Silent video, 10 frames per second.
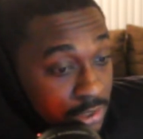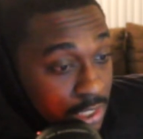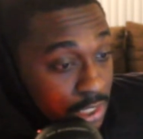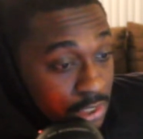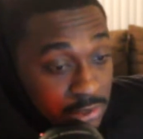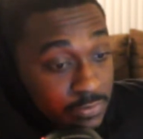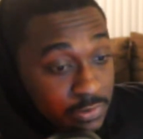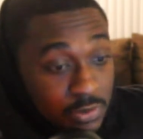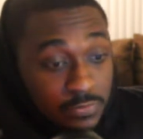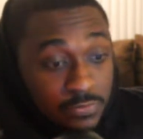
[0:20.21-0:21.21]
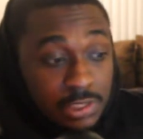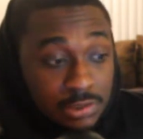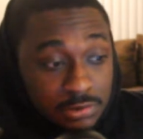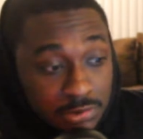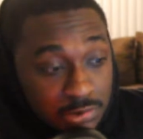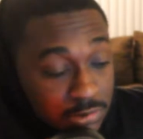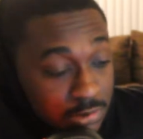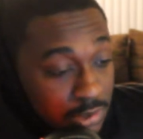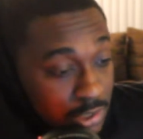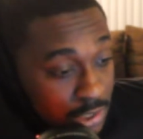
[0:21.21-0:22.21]
I ain't even gonna flex with you.
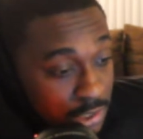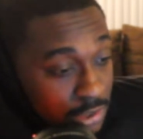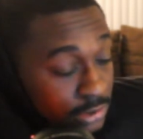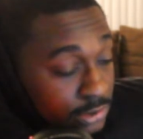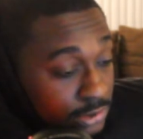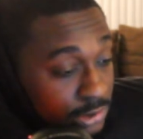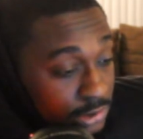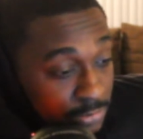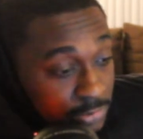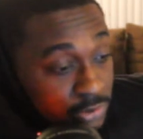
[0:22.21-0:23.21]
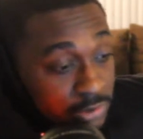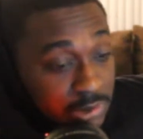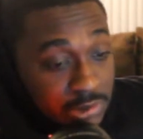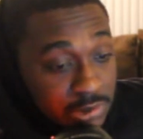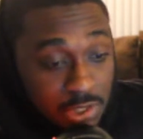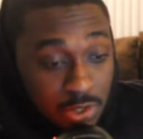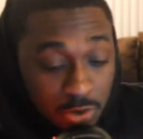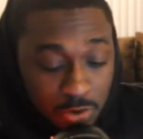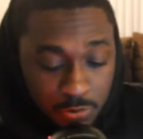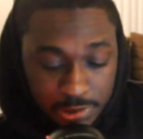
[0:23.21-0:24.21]
This nigga music is
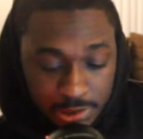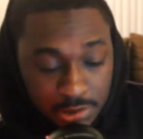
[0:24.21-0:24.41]
cold with it.